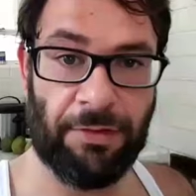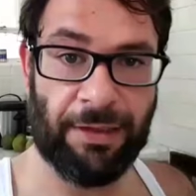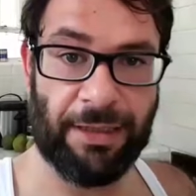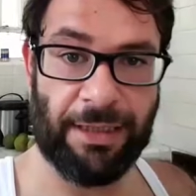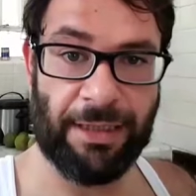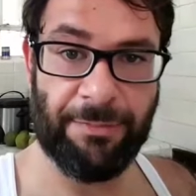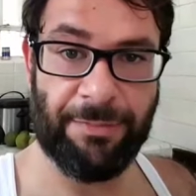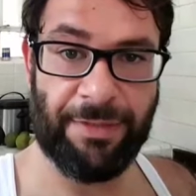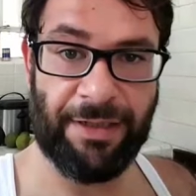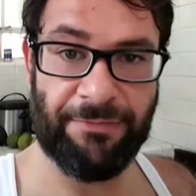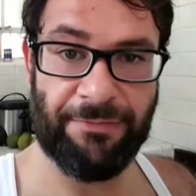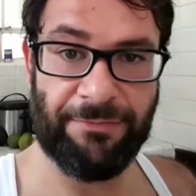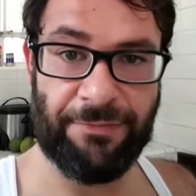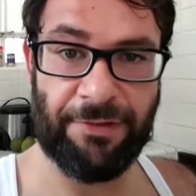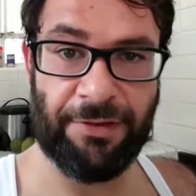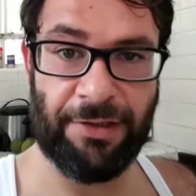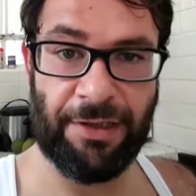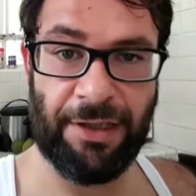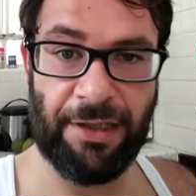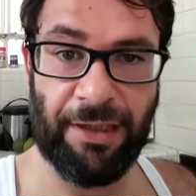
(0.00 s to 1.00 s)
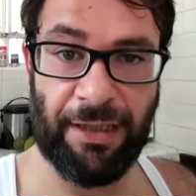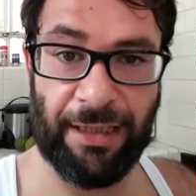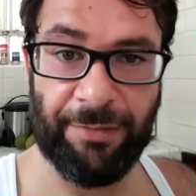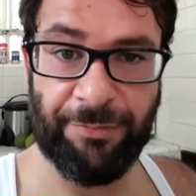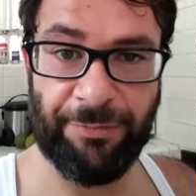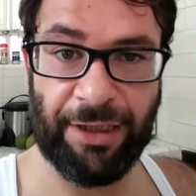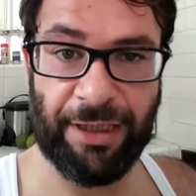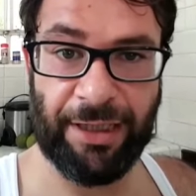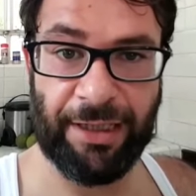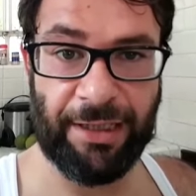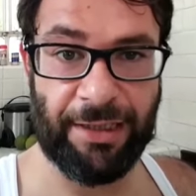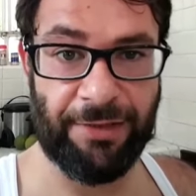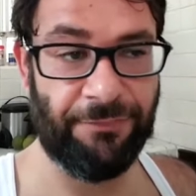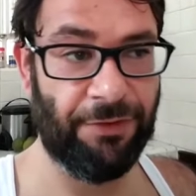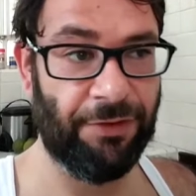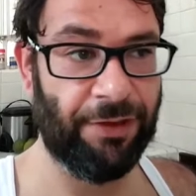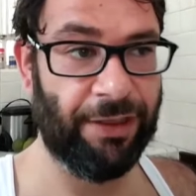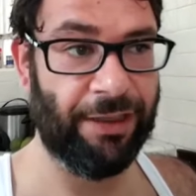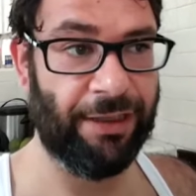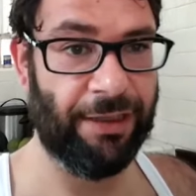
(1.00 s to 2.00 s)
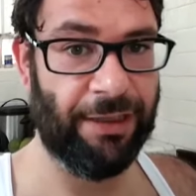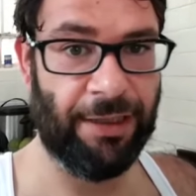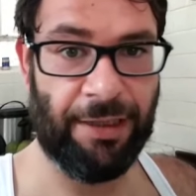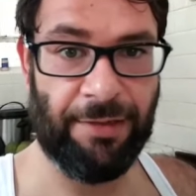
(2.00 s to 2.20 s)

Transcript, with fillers: right, not bad for Labor Day. I've already